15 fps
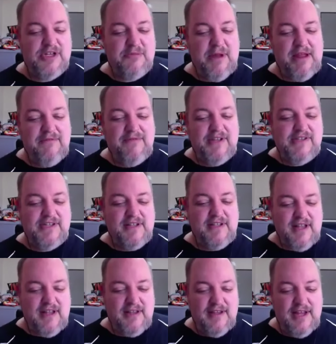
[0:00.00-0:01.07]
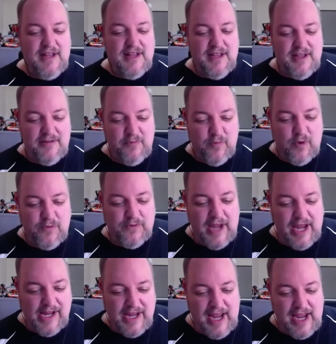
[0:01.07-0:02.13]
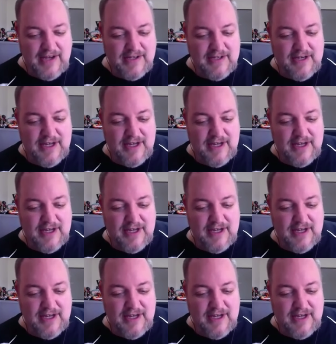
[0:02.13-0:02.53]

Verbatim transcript: Man fits in the in the Wolfgang case.